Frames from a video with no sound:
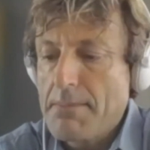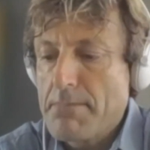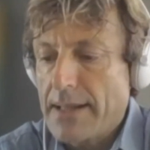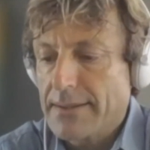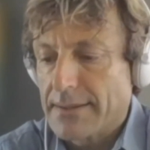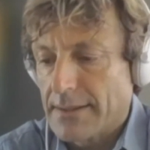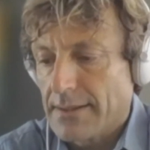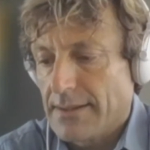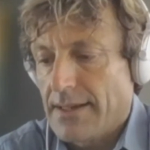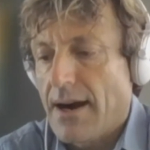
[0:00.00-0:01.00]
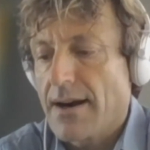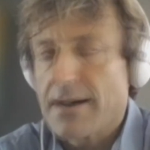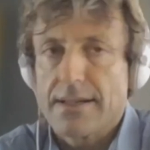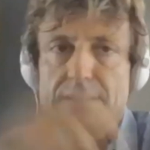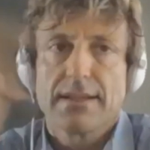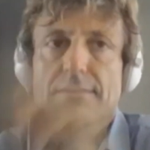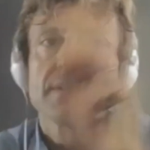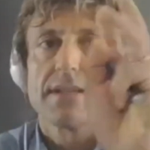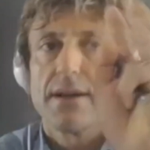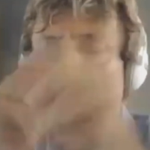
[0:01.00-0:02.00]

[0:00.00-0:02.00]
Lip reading: better harness, I would say,